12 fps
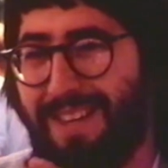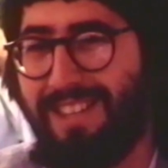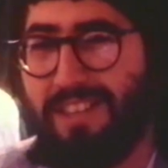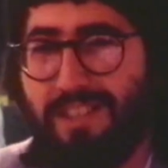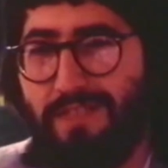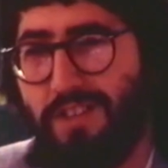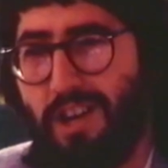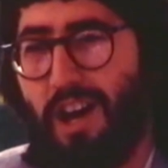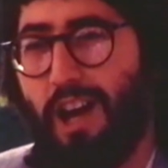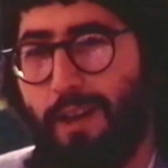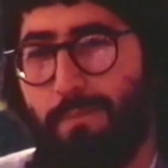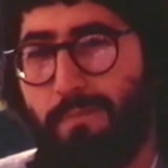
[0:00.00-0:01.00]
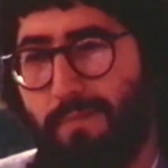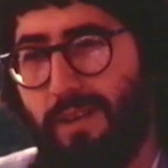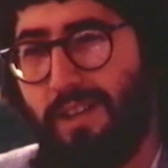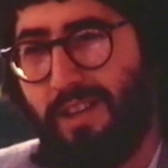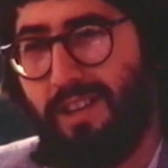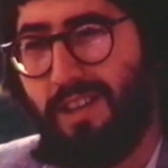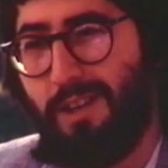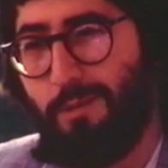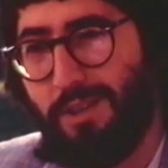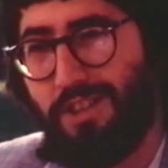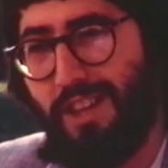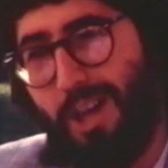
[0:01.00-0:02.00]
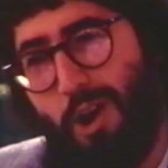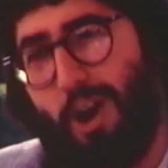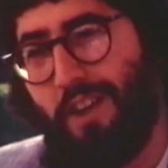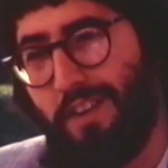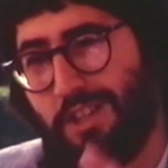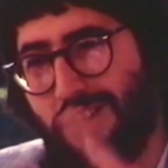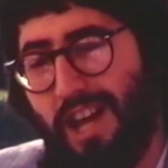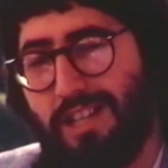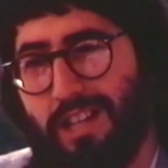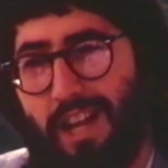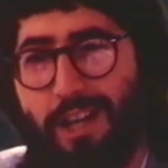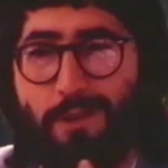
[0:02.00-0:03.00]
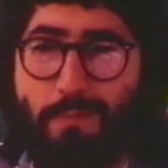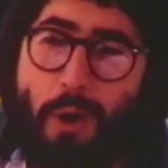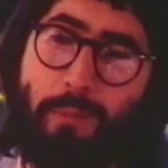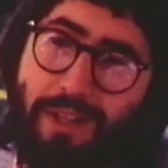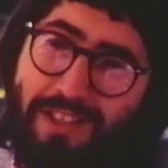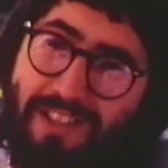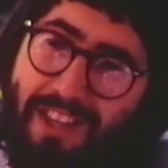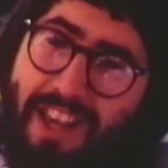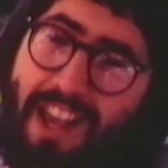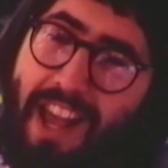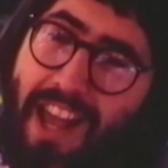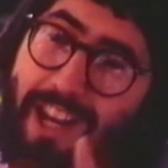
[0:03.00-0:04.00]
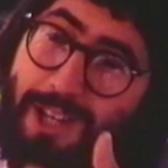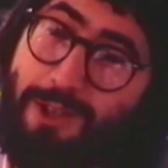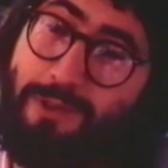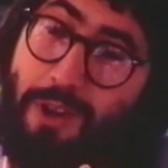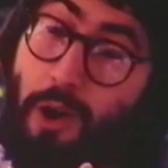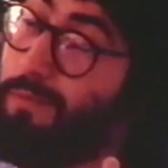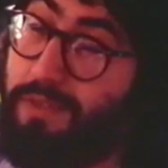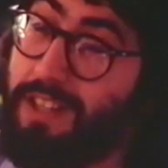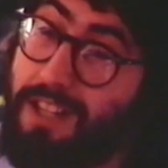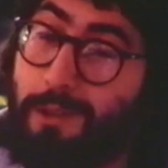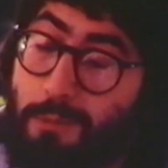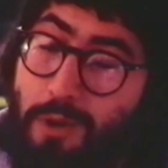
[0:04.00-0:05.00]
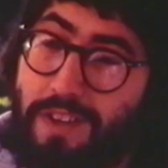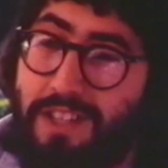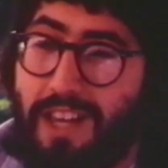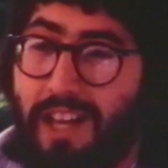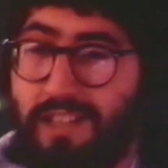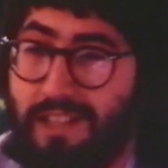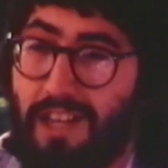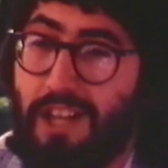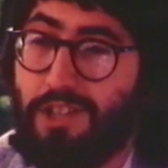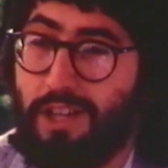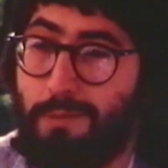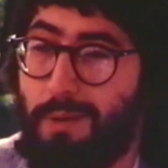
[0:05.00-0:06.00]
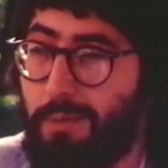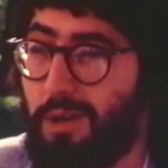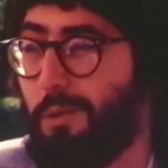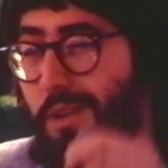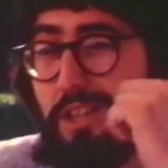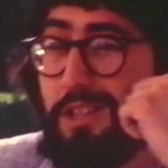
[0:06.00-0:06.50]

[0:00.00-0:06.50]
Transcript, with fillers: are pieces of time, which they are. They're just isolated moments. And as you know, visiting movie sets, essentially people go,